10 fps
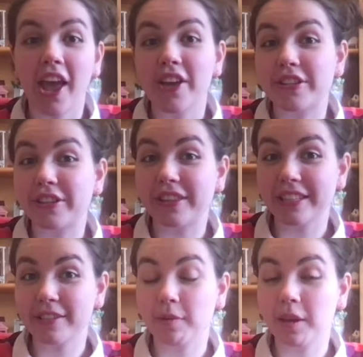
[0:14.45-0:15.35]
So
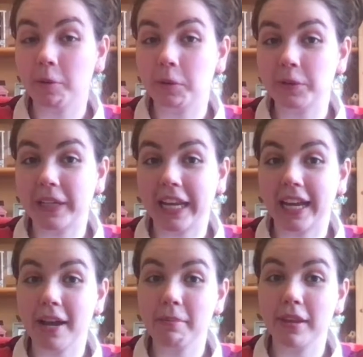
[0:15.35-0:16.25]
this week we're doing a
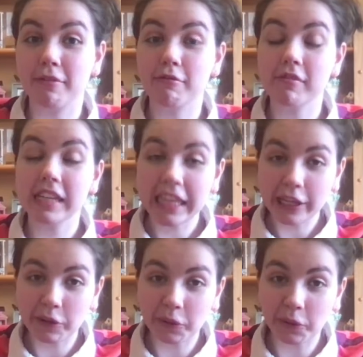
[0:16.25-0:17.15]
couple of really
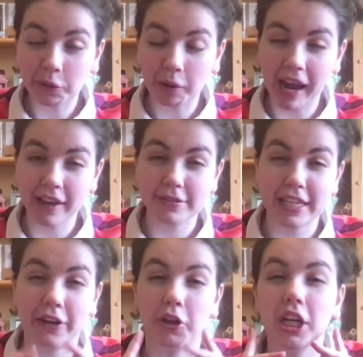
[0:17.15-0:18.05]
cool crafts
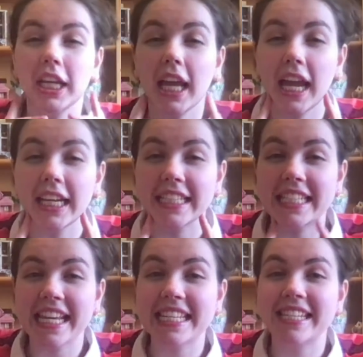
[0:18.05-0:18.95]
that are going to kind of
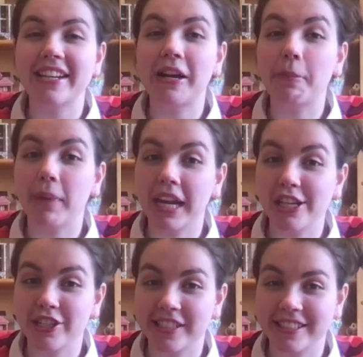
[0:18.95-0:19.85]
test our
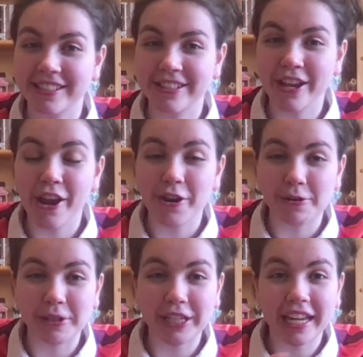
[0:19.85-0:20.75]
patience.
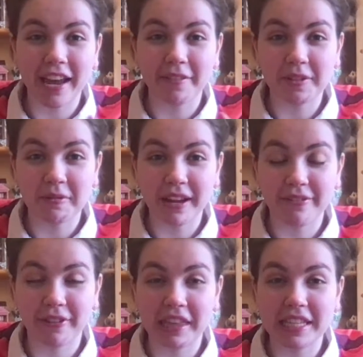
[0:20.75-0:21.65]
We're going to have to wait
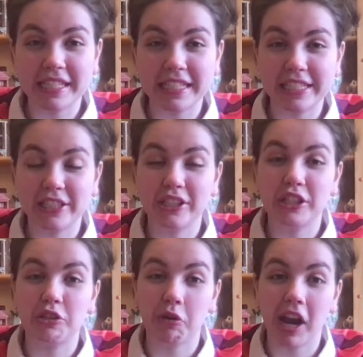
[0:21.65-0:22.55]
for these things to
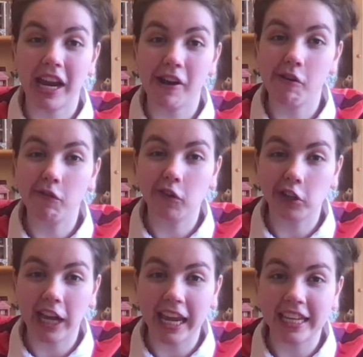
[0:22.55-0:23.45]
dry
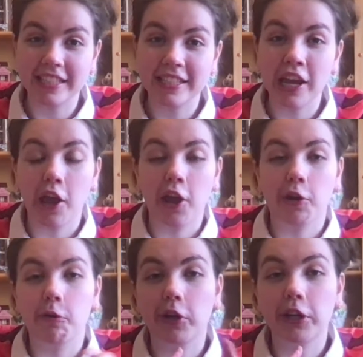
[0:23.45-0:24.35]
overnight.
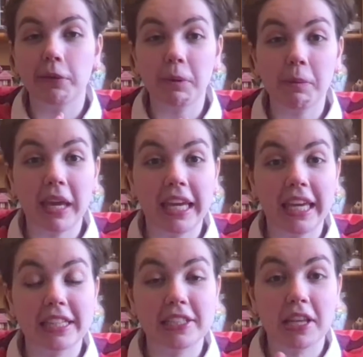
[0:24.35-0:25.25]
We're going to be
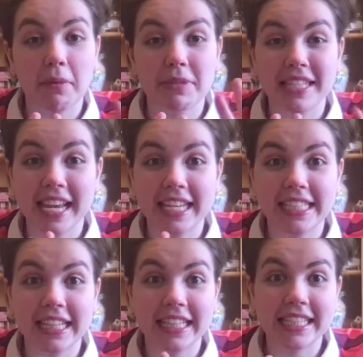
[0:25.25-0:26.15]
making some
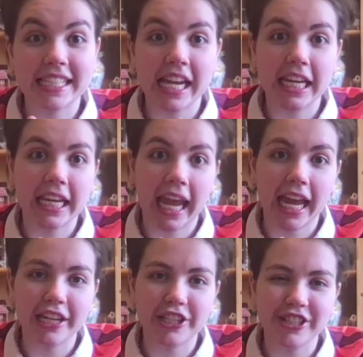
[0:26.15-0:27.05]
psychedelic sun
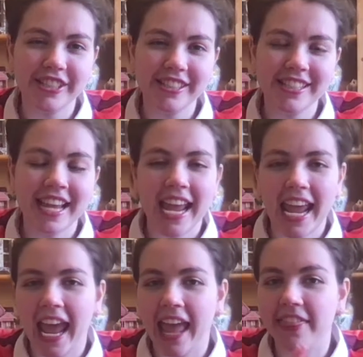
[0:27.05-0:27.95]
catchers,
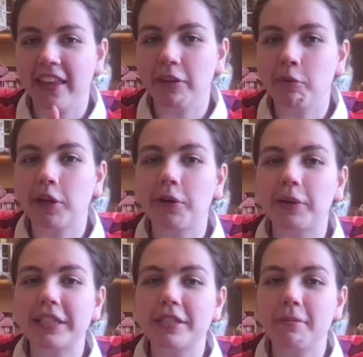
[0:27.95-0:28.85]
and then we're
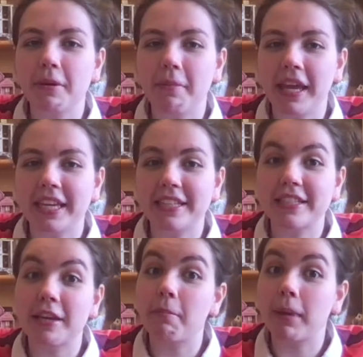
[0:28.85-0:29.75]
going to be making
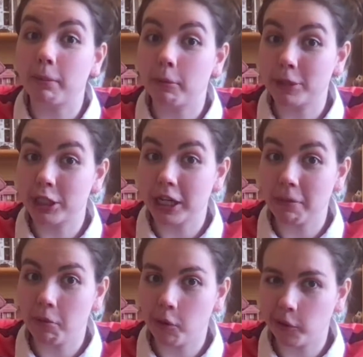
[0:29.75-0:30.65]
some papier-mâché
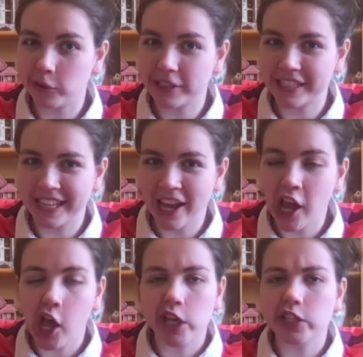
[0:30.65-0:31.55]
bowls.
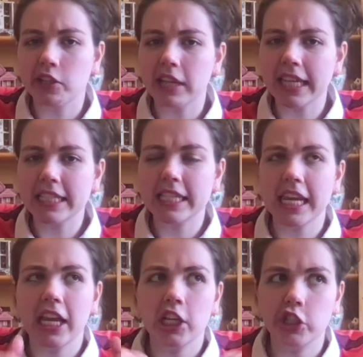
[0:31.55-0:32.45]
So let's
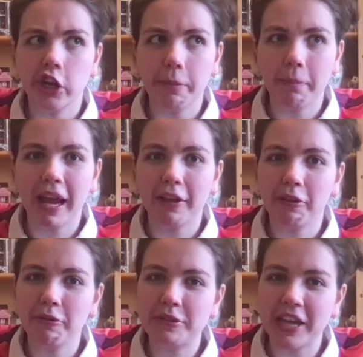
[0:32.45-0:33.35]
take a jaunt back
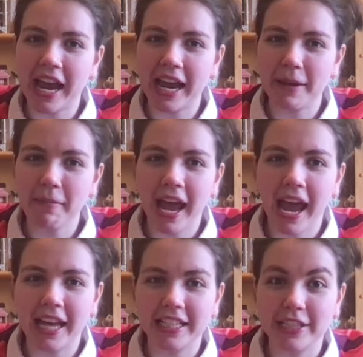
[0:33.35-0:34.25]
through time
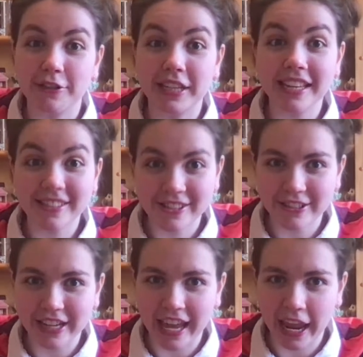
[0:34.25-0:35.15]
to
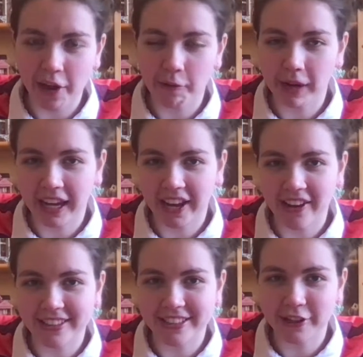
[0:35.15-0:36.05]
yesterday when I
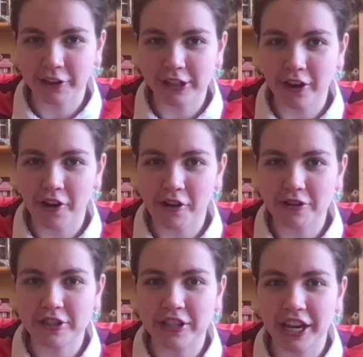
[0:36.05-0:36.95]
got started on our
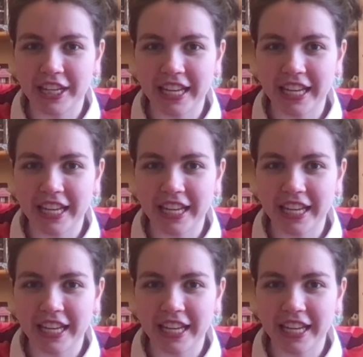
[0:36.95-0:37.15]
sun